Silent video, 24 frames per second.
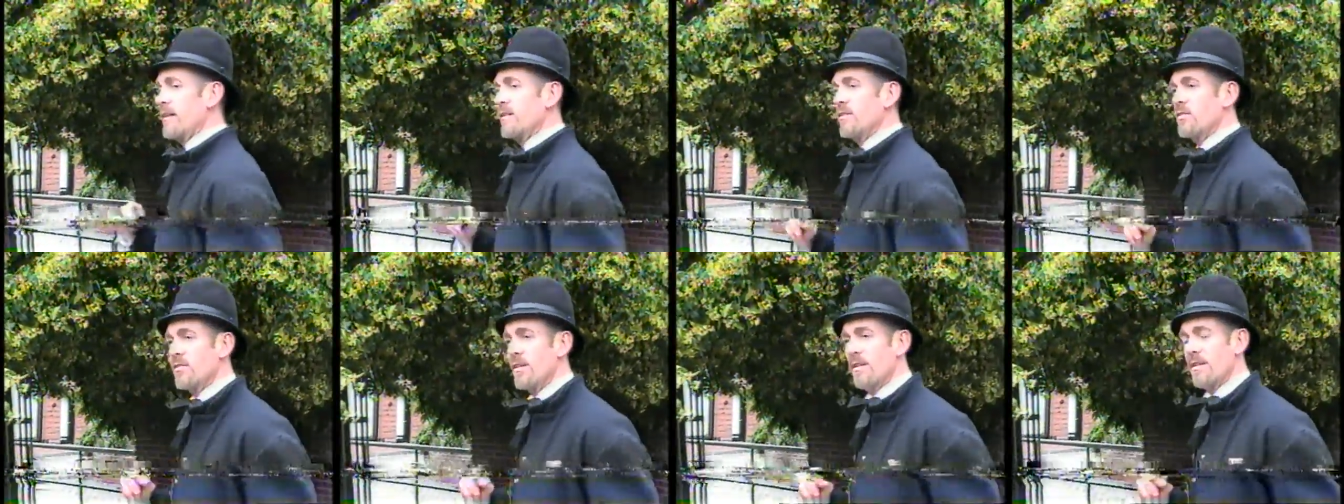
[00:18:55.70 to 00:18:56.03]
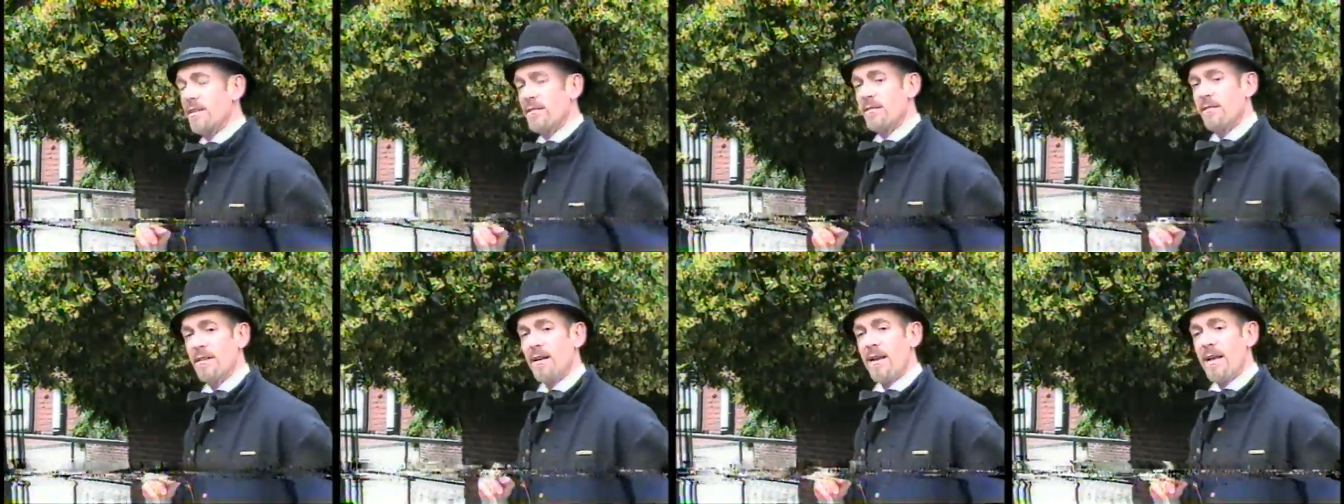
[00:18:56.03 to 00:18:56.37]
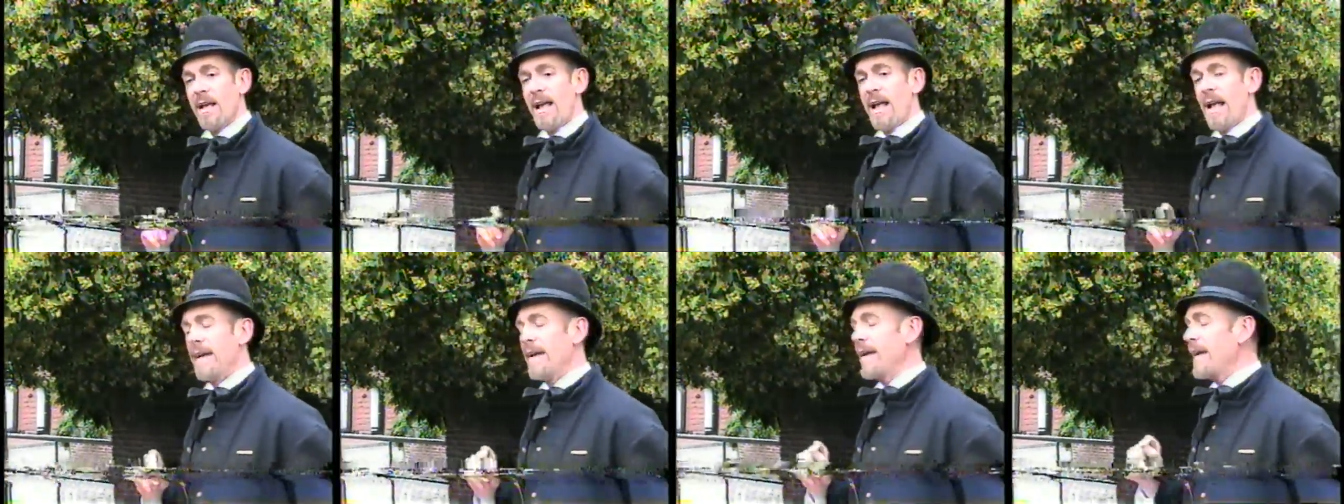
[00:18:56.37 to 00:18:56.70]
incident,
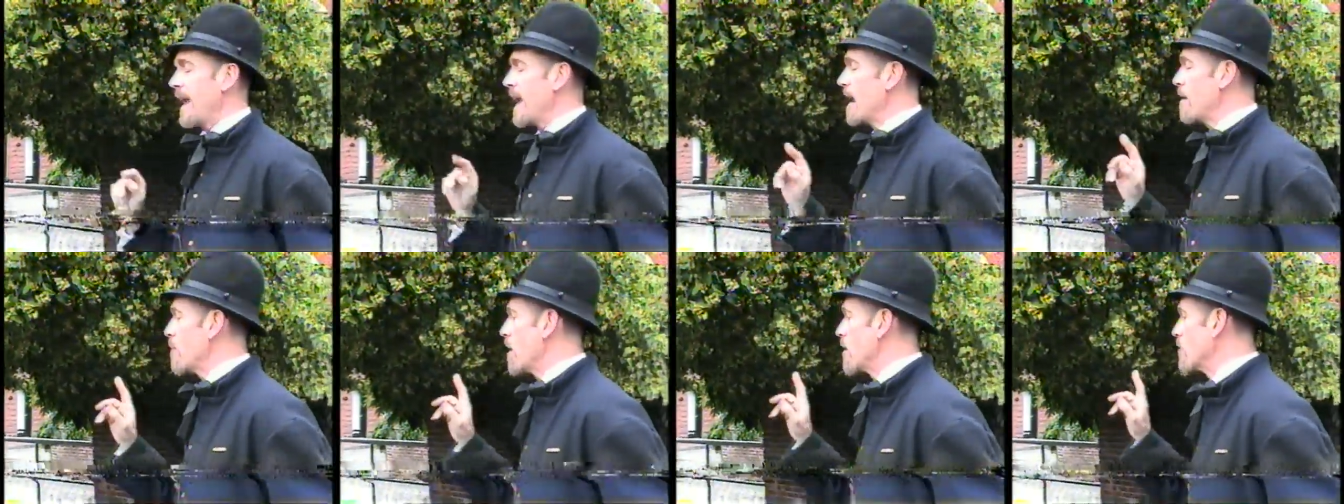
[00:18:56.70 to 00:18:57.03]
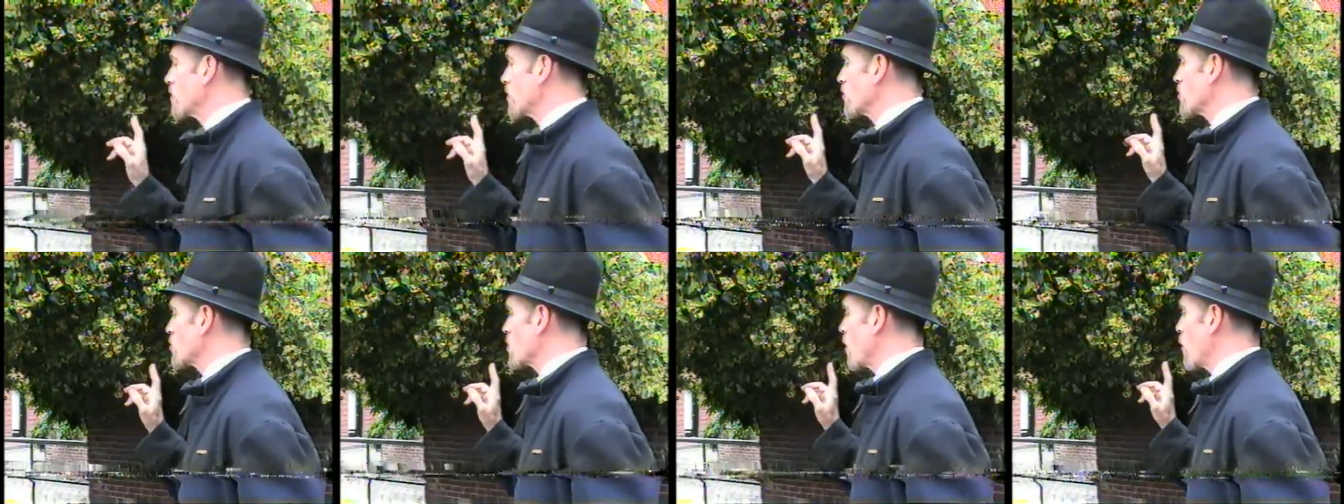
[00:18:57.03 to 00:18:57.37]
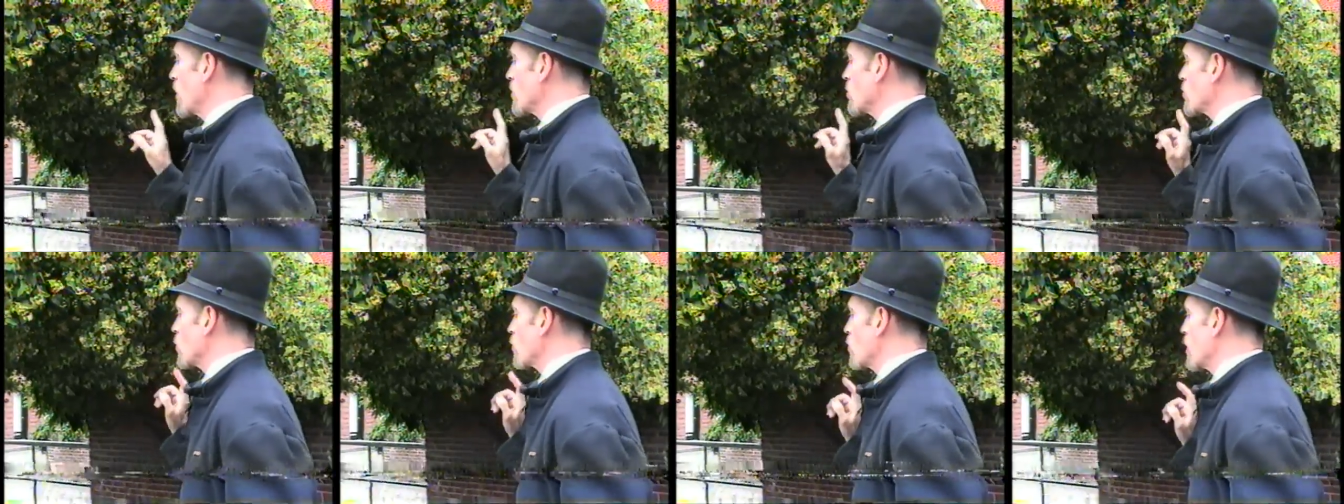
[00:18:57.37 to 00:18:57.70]
he came under so
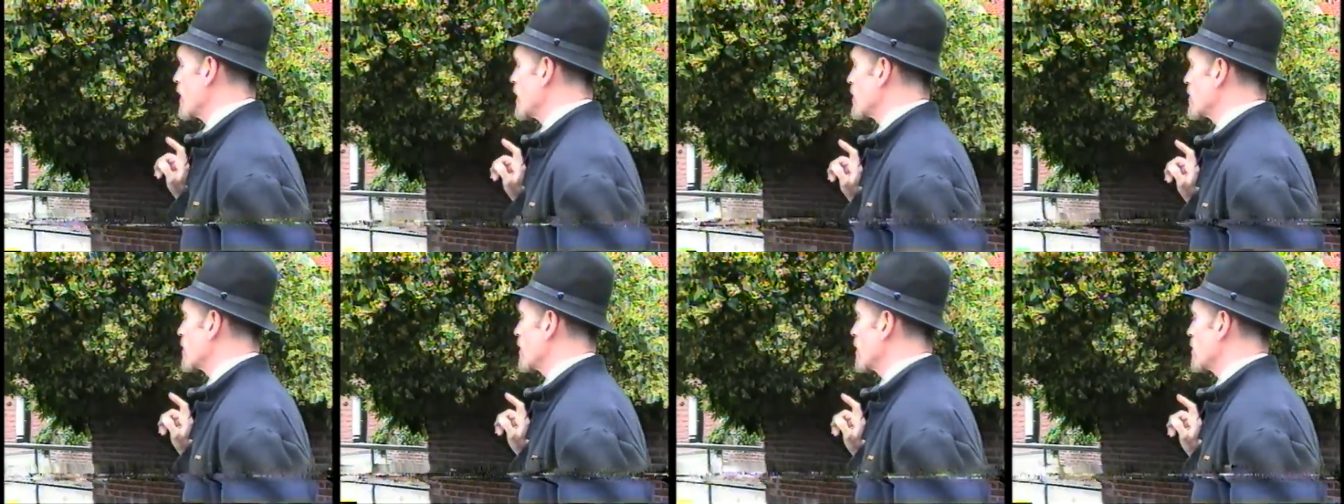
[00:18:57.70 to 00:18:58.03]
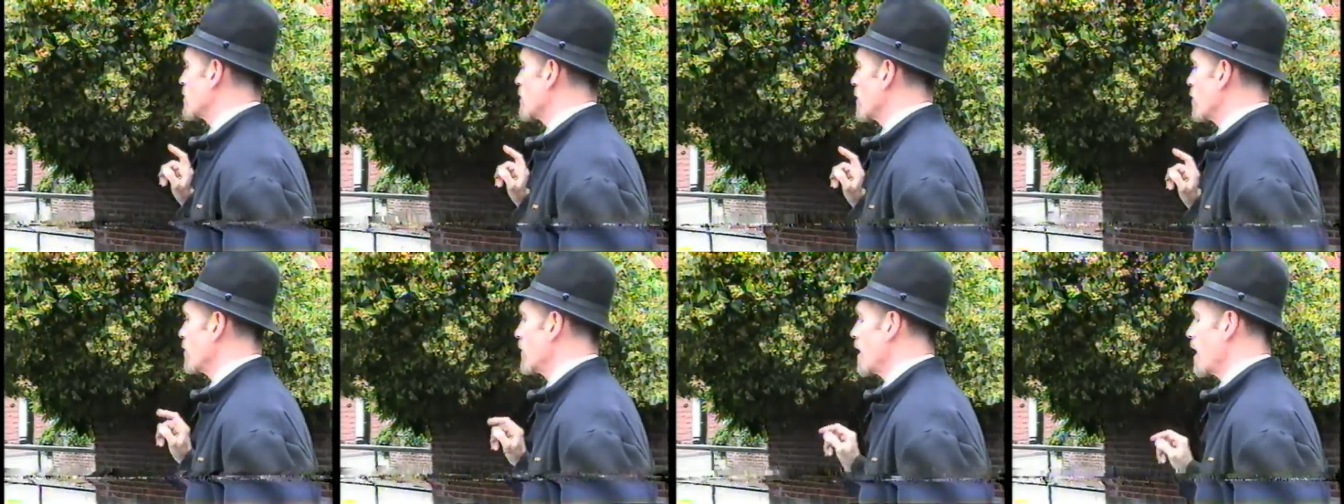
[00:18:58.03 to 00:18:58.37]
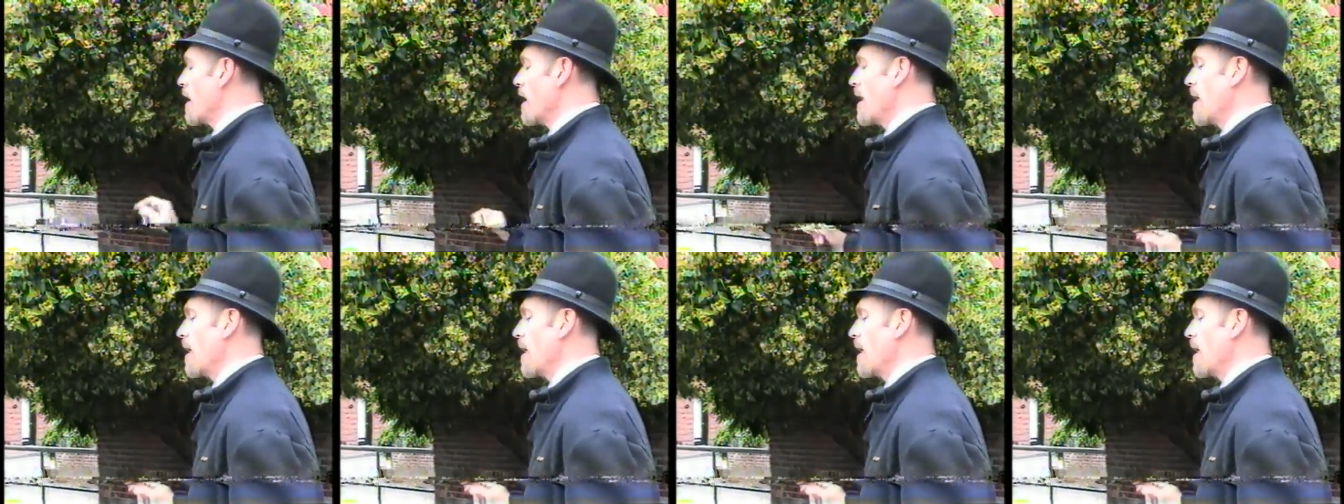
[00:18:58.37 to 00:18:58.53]
much criticism